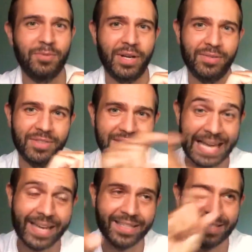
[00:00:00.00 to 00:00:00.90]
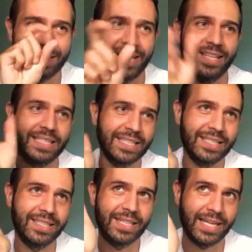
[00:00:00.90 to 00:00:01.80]
whatever the text says,
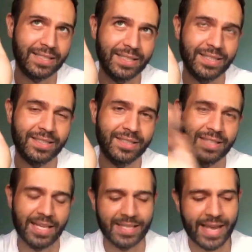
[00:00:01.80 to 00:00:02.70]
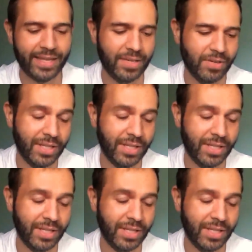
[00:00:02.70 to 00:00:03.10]
that's accurate.